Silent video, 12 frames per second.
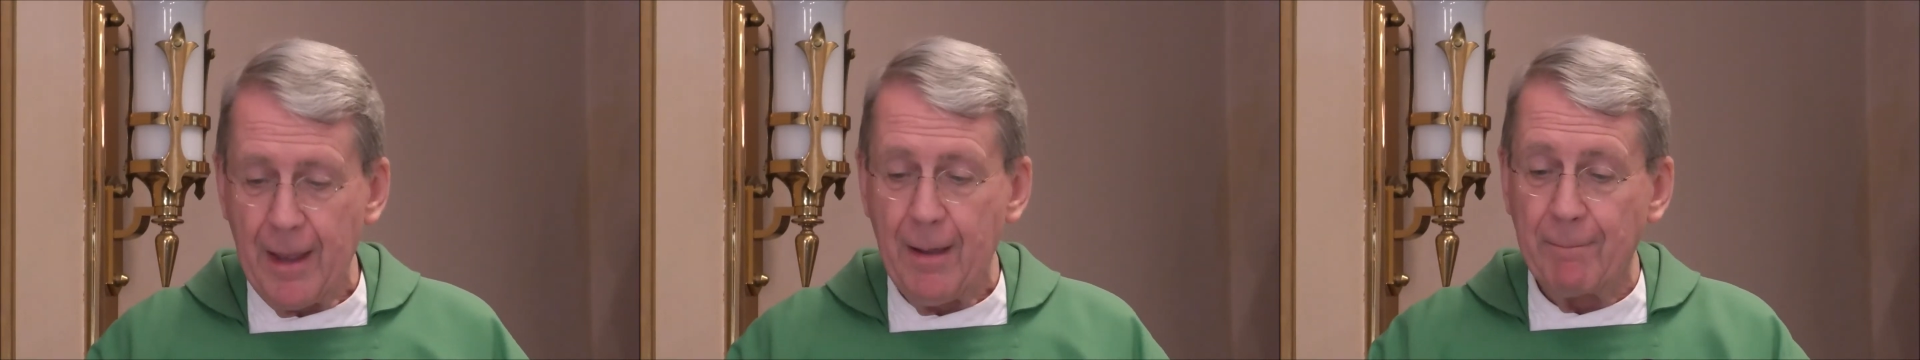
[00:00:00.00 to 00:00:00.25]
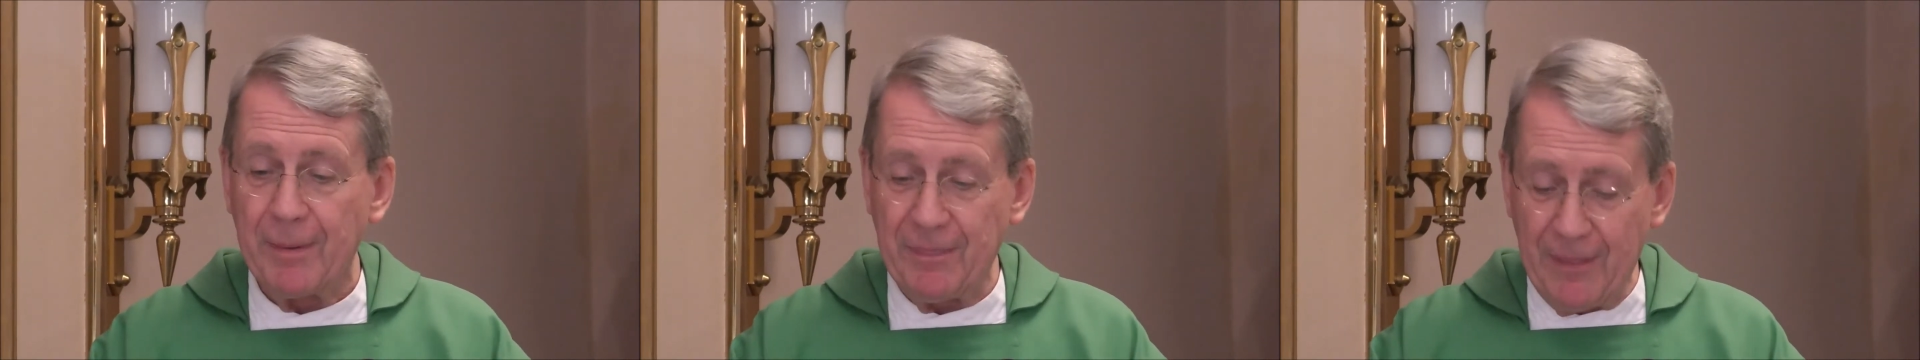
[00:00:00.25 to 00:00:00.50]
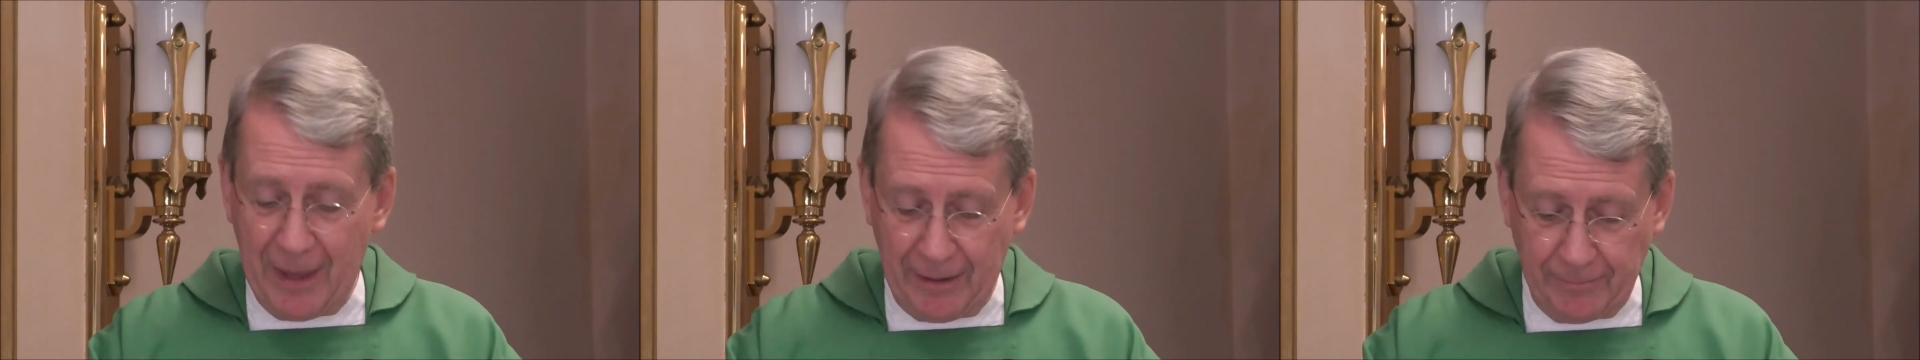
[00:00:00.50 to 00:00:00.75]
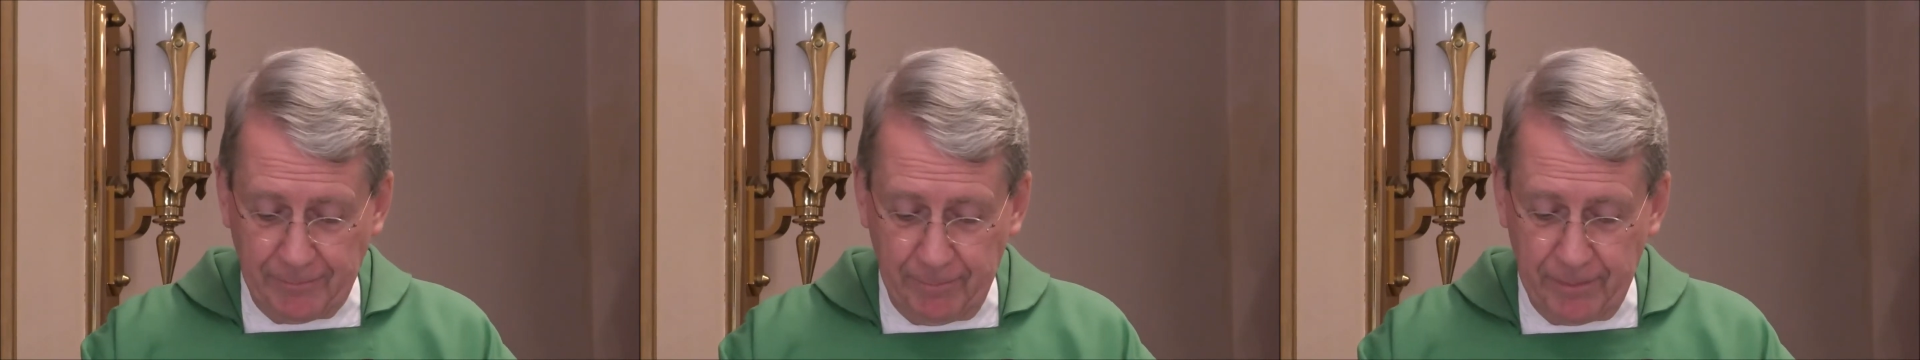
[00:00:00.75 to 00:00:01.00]
But
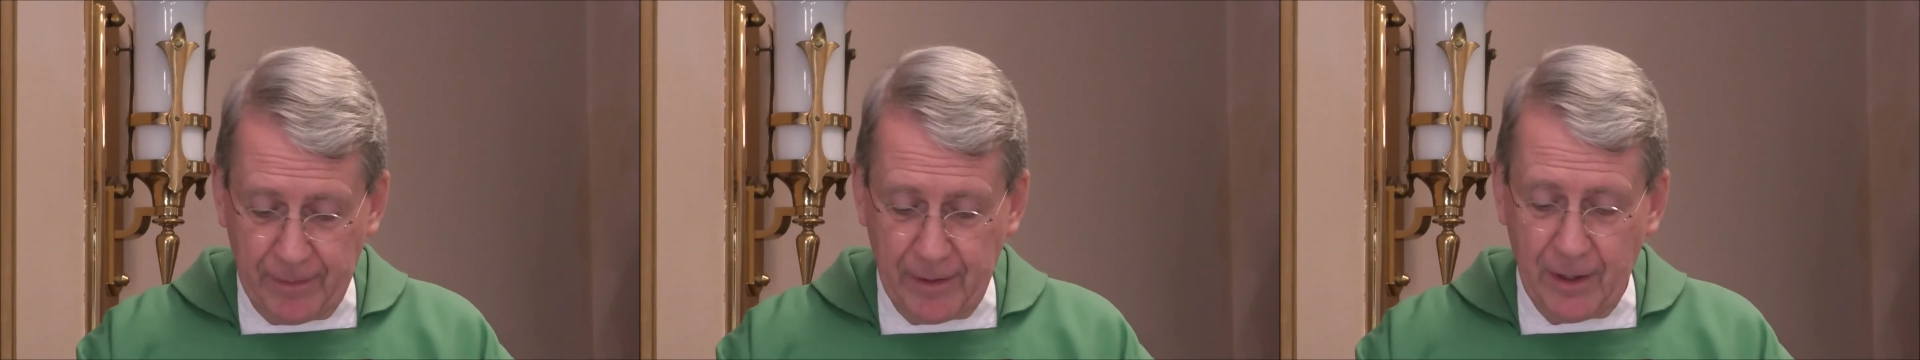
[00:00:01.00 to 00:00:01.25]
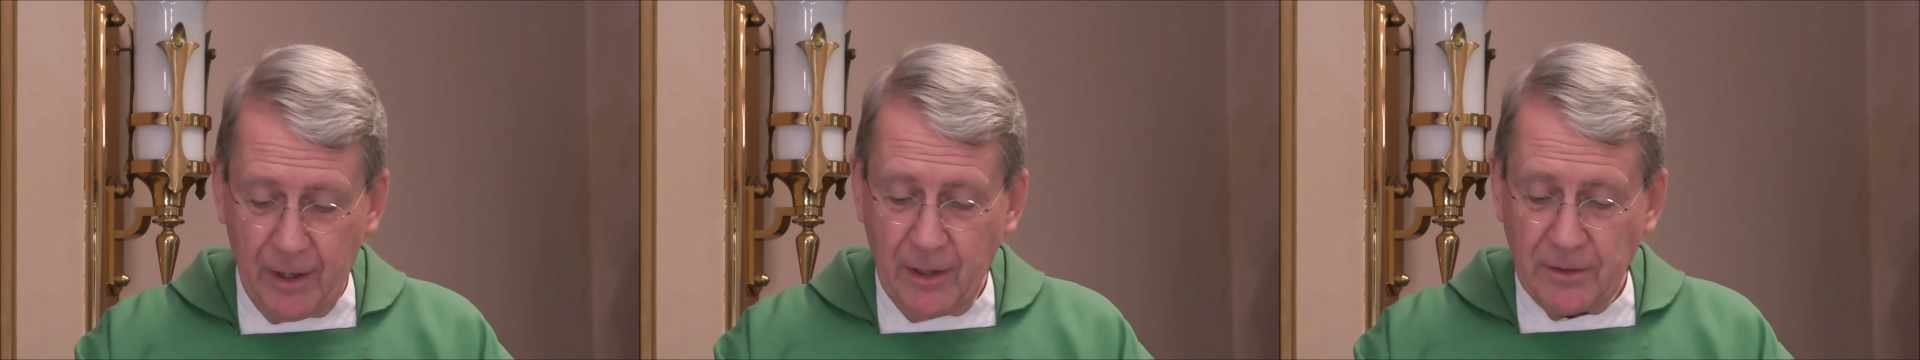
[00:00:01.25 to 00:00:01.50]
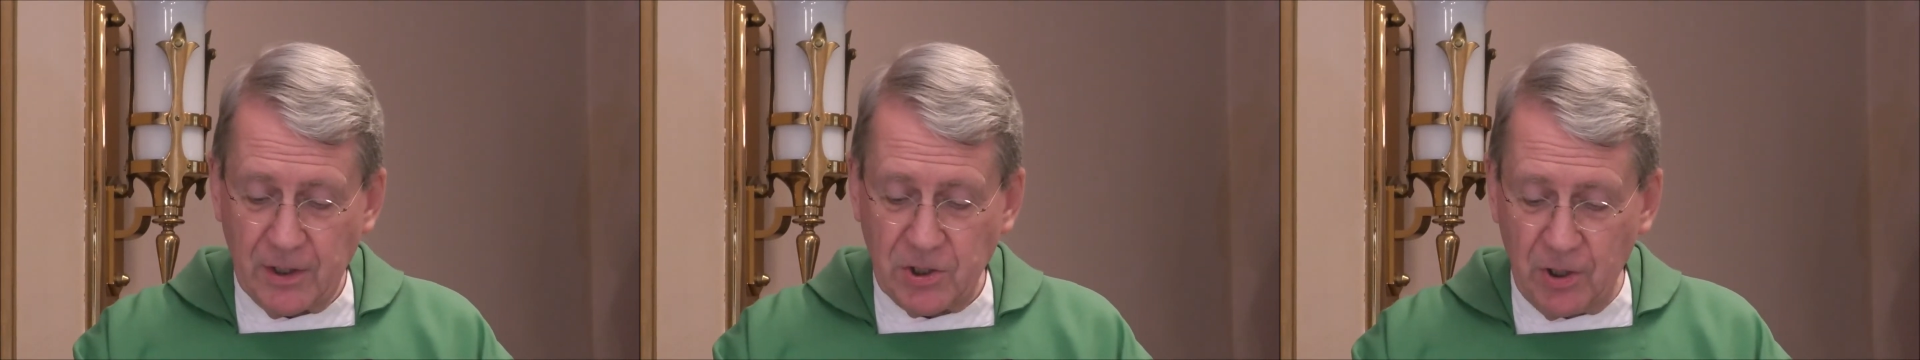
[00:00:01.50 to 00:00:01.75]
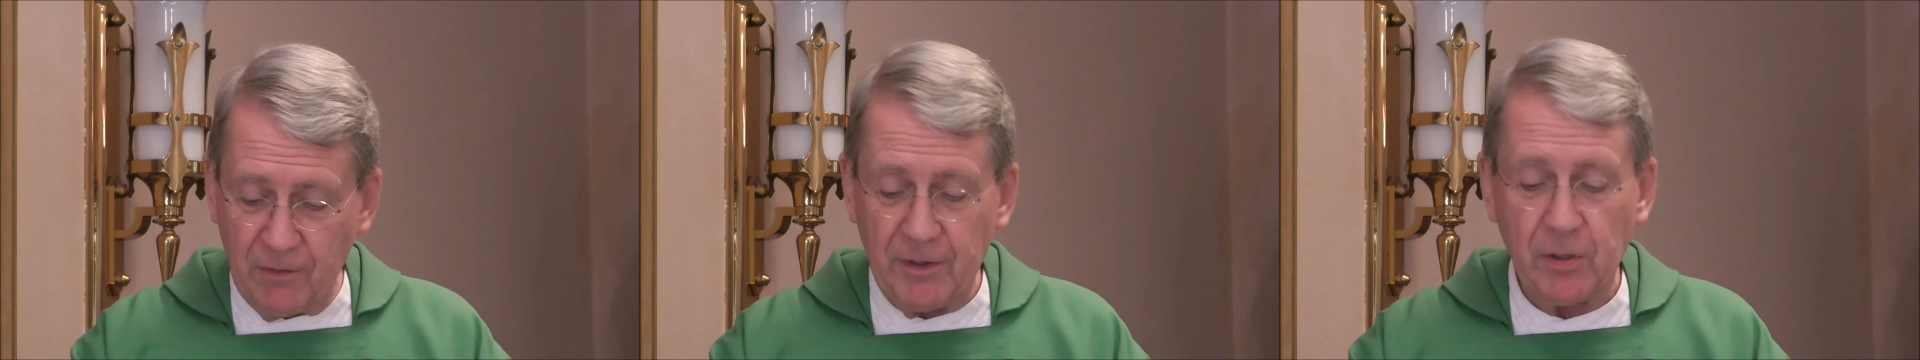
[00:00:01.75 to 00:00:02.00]
then, the
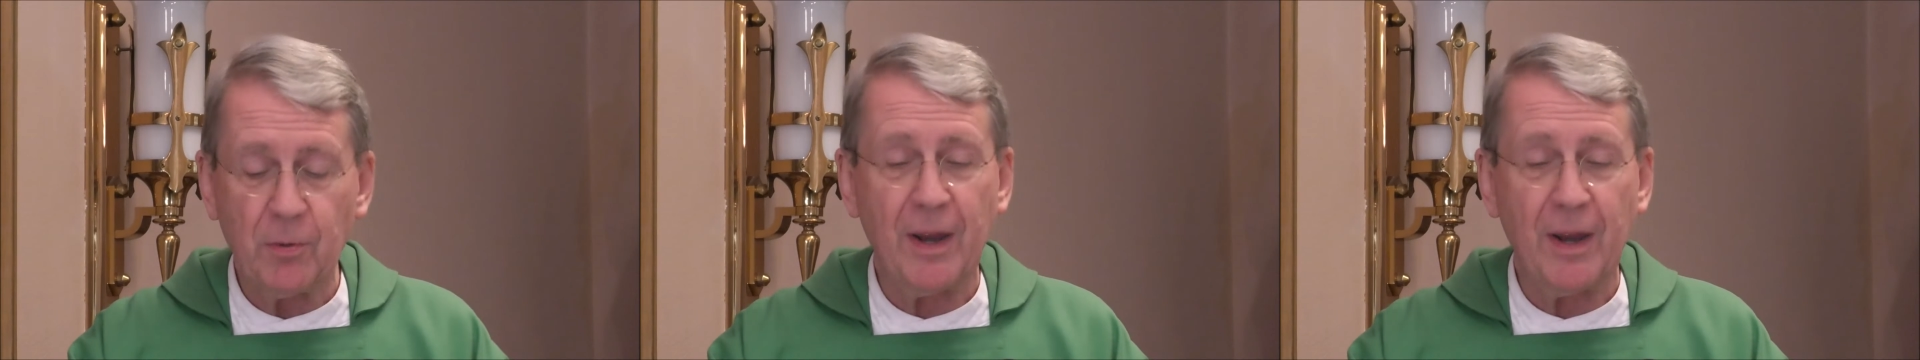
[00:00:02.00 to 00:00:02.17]
servant who